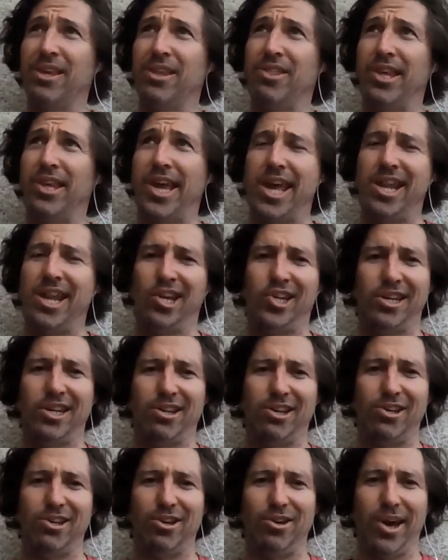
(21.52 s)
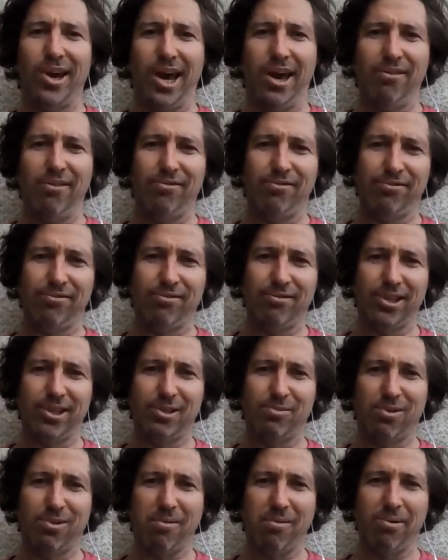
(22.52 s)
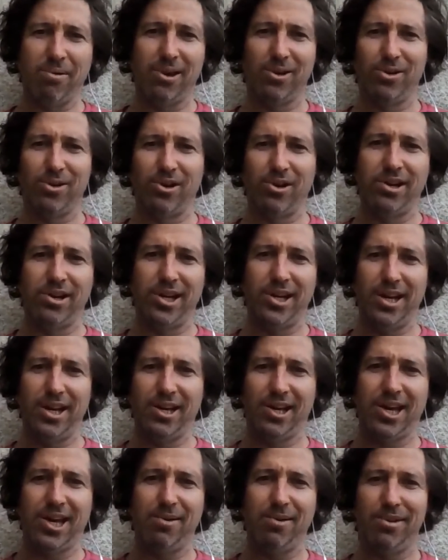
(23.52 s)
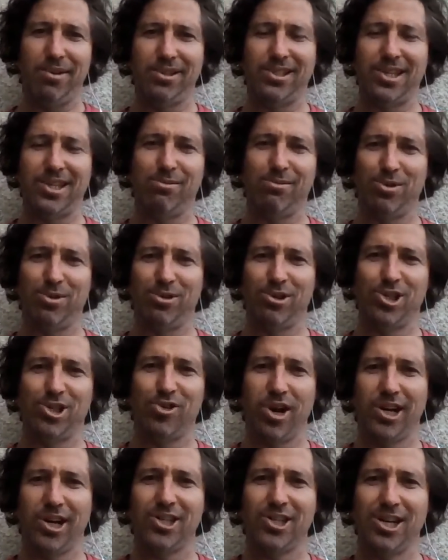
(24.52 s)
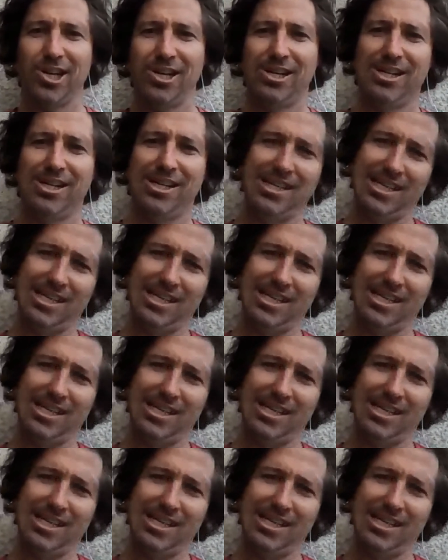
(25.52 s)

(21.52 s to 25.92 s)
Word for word: the energy that you have, it's probably a good idea to keep some sort of structure.